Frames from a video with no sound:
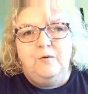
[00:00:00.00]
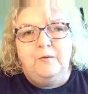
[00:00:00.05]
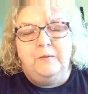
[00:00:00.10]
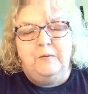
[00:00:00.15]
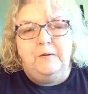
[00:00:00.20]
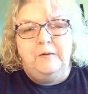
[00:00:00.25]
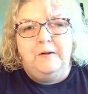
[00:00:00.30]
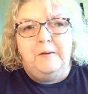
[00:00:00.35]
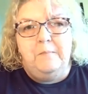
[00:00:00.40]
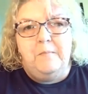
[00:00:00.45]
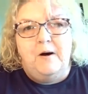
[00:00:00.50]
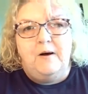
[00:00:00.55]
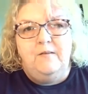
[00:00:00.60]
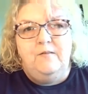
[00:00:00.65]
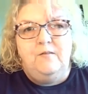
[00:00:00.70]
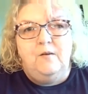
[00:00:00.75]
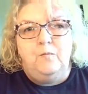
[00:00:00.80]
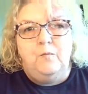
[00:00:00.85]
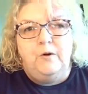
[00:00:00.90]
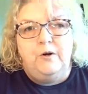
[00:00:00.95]
who are only
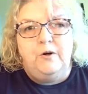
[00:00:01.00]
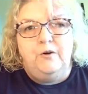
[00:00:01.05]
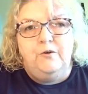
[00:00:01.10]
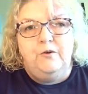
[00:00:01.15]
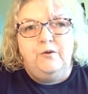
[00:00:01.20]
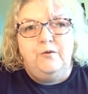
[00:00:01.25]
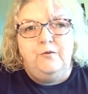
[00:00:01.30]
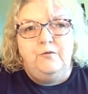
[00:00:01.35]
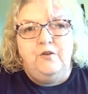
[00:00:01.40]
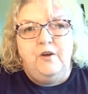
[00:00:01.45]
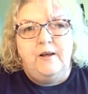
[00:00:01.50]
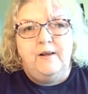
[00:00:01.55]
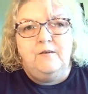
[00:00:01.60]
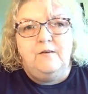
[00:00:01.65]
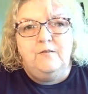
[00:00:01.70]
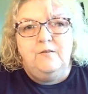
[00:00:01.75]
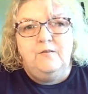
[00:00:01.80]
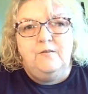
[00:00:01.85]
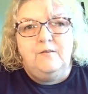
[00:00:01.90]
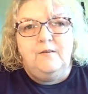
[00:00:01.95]
mods on one or two
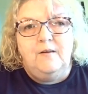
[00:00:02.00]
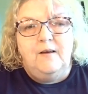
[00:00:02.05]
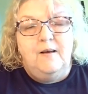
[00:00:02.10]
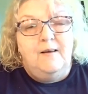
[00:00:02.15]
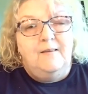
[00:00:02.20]
channels,